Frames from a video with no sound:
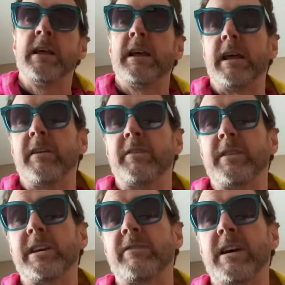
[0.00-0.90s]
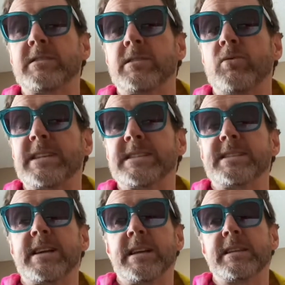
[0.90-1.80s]
If you think of House of the Rising
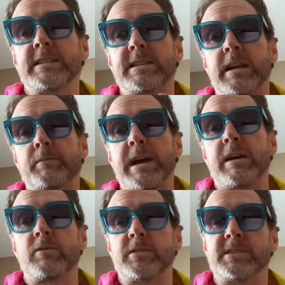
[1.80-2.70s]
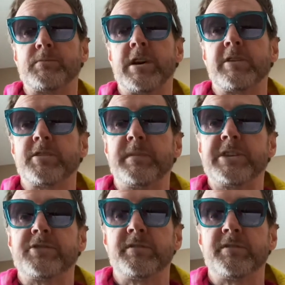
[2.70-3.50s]
Sun, it's kind of backwards, minor to major.